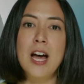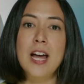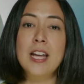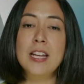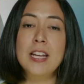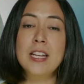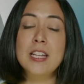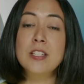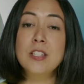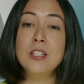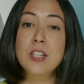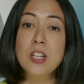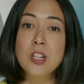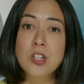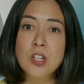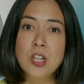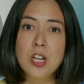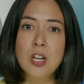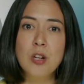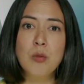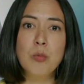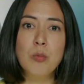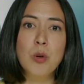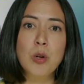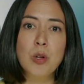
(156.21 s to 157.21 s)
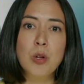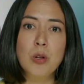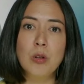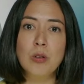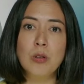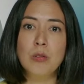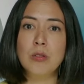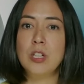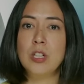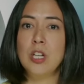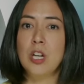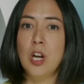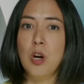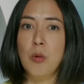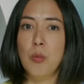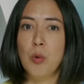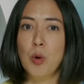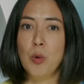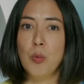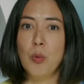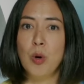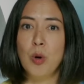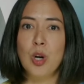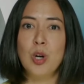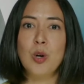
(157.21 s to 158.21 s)
In addition, we'll
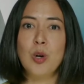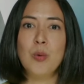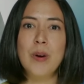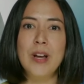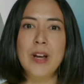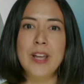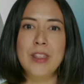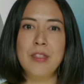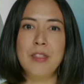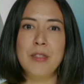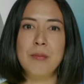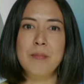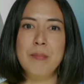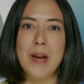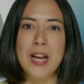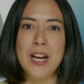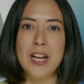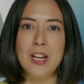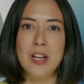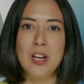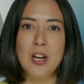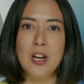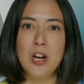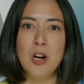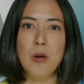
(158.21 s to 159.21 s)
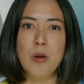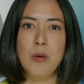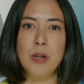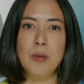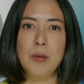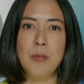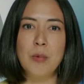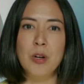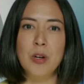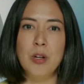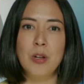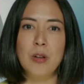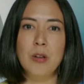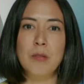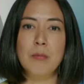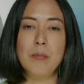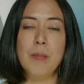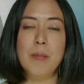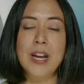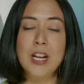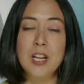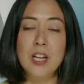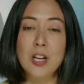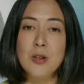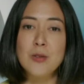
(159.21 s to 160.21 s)
work with Metaco and
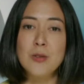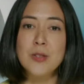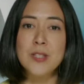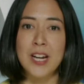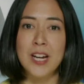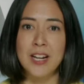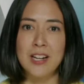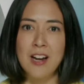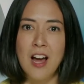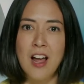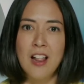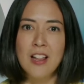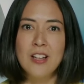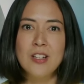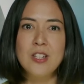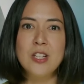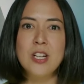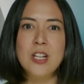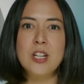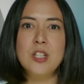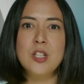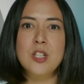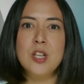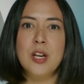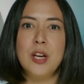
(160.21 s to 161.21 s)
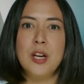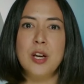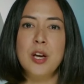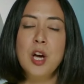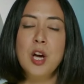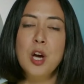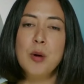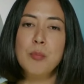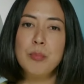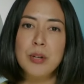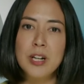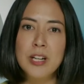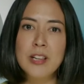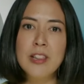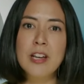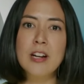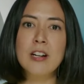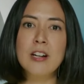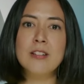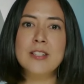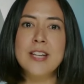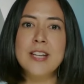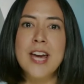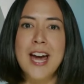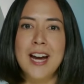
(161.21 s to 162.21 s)
Metaco's technology to bring
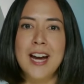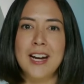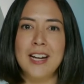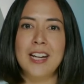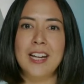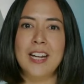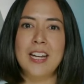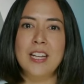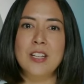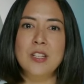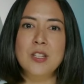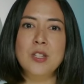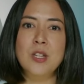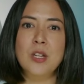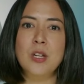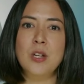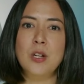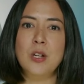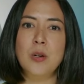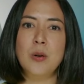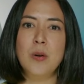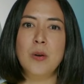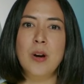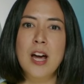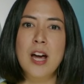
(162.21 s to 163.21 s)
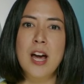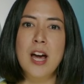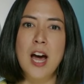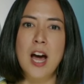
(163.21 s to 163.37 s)
their tech into